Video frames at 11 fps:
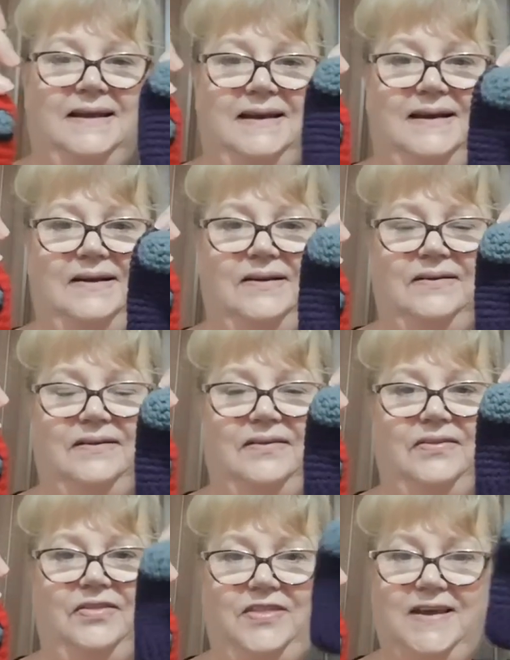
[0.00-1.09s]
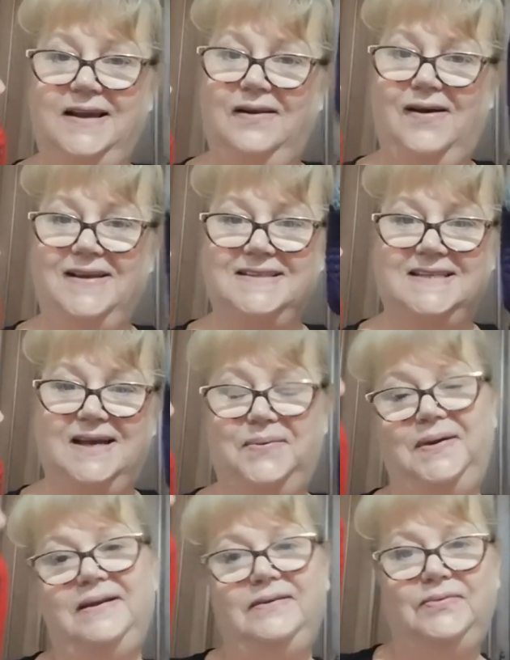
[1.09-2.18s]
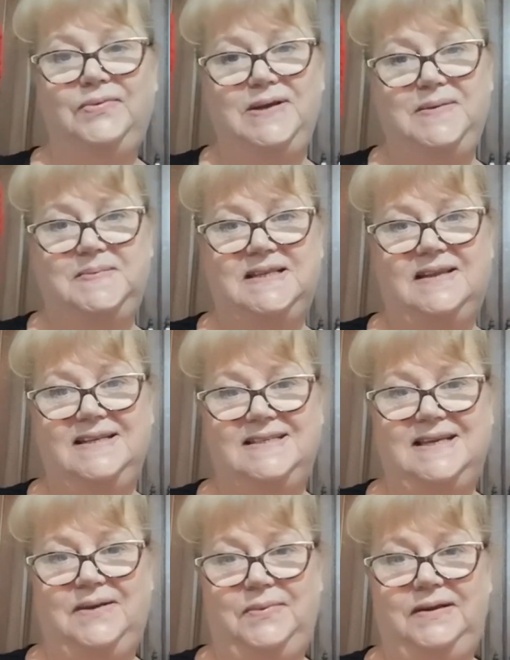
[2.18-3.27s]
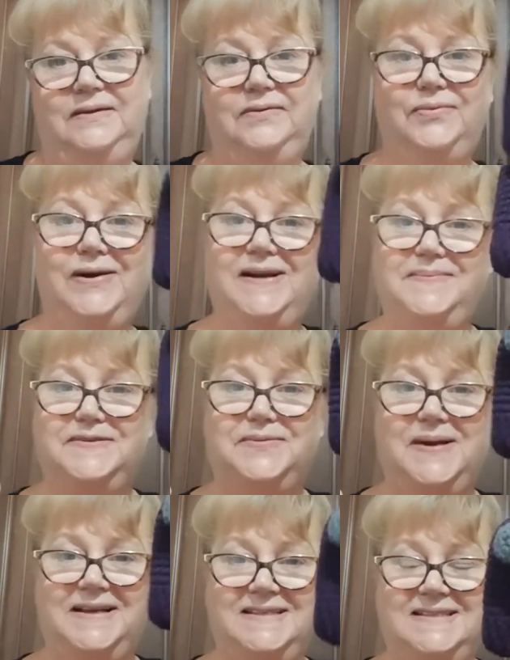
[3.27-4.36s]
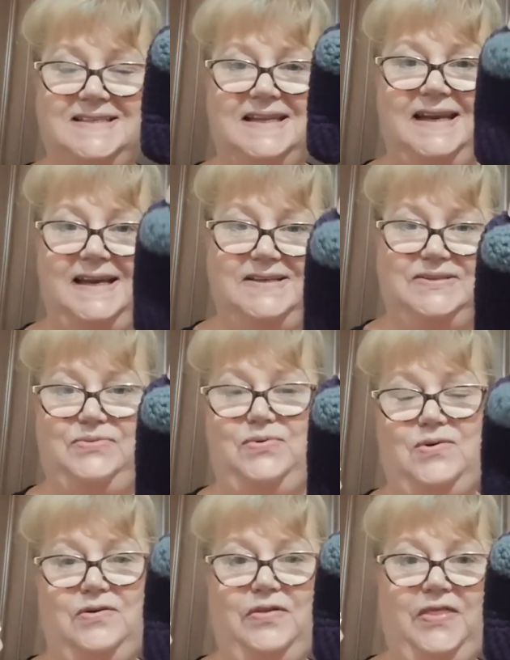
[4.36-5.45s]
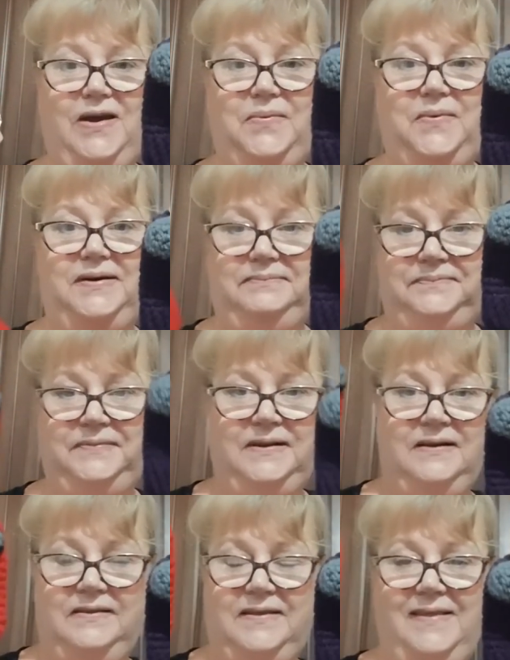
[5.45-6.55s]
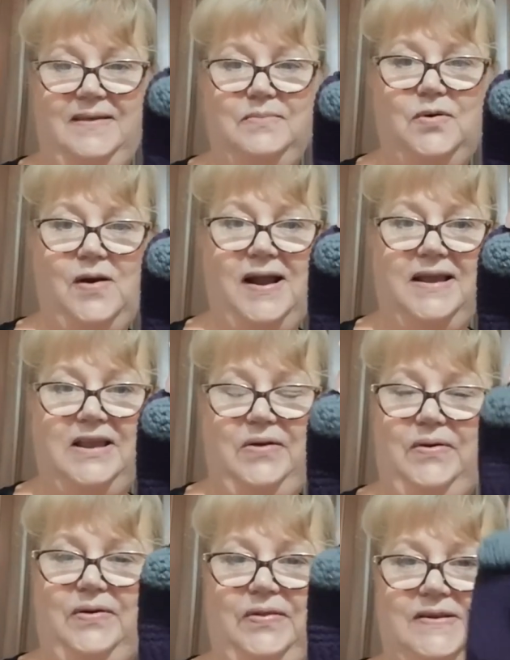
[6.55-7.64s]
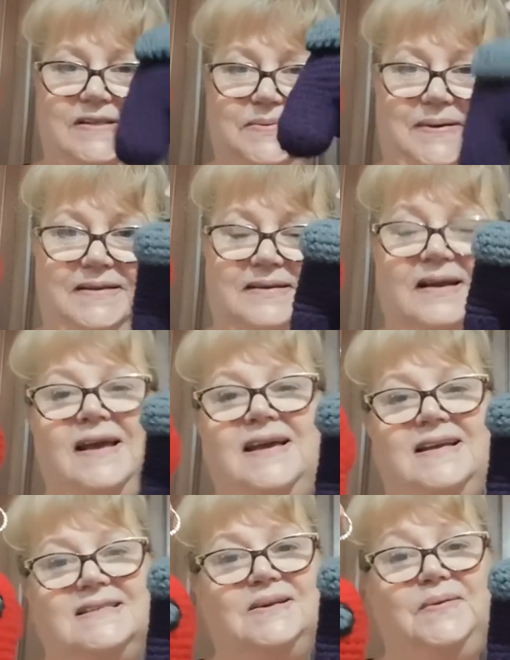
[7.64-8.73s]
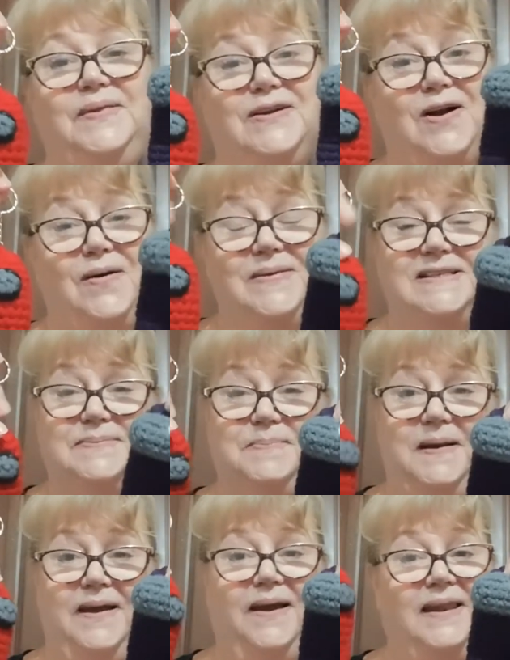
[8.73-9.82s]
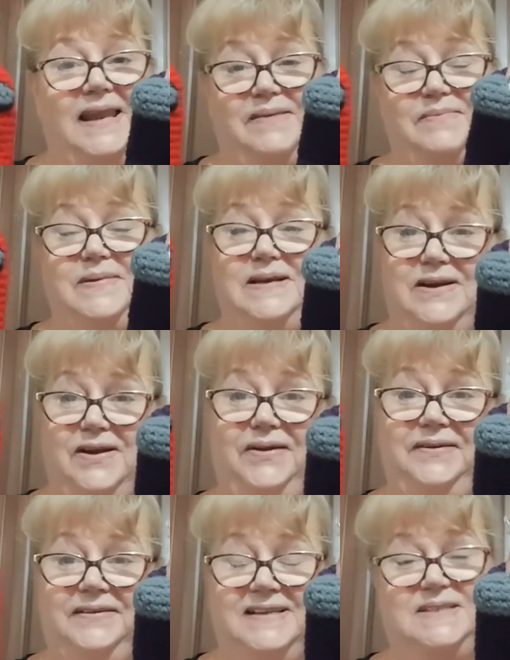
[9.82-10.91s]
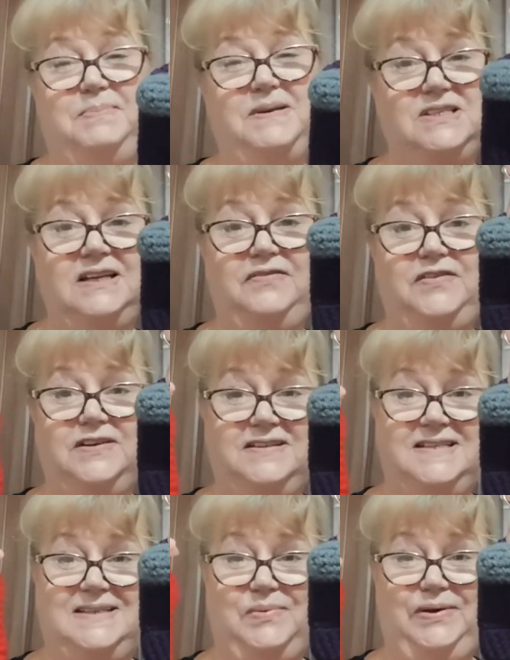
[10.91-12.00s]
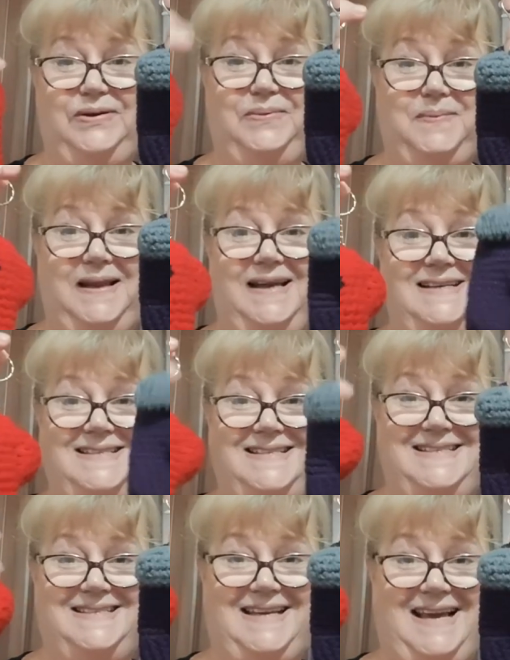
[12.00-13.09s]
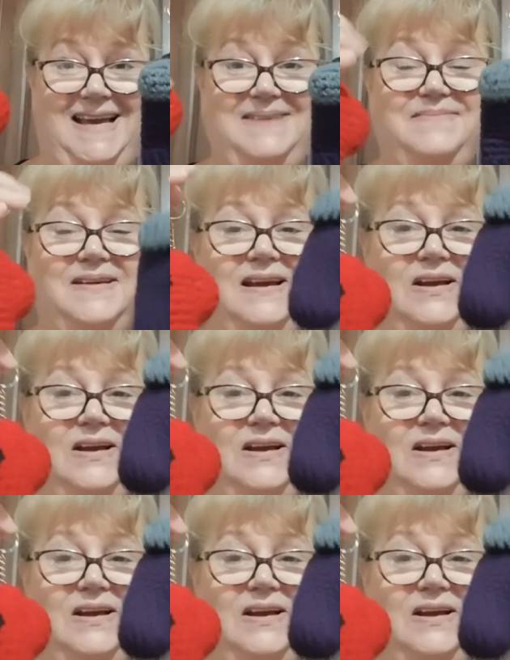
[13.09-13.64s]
Now, Thing likes that one. Reeves likes that one. Reeves reckons the legs are wrong on that one. They're more accurate on this one. So in the comments below, let me know, especially if you know someone who plays this game,